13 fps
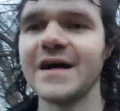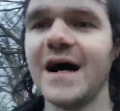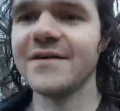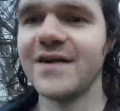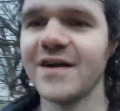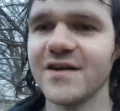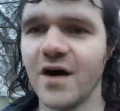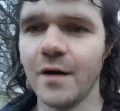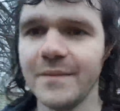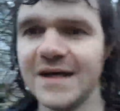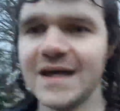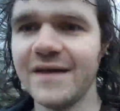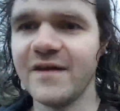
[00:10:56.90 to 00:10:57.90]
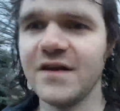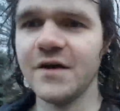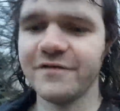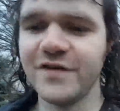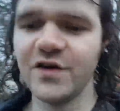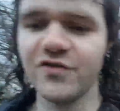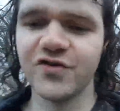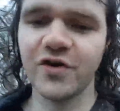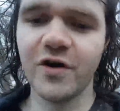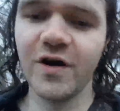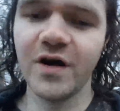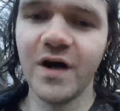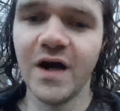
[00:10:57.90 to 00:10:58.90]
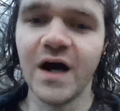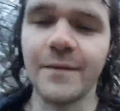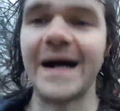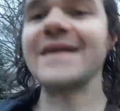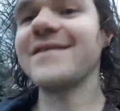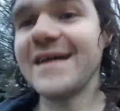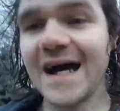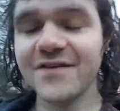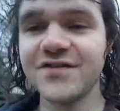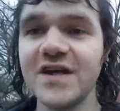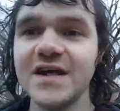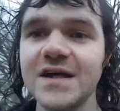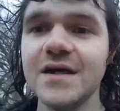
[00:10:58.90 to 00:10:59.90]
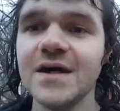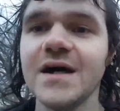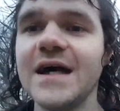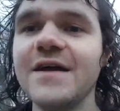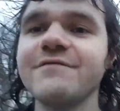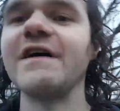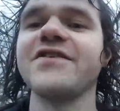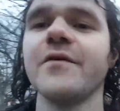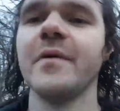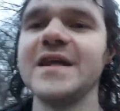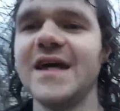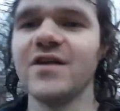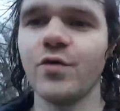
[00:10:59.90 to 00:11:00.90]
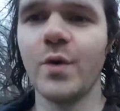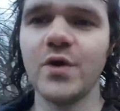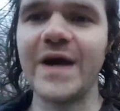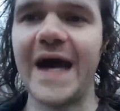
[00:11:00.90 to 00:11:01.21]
content coming in the near future. I did actually invest the money into a new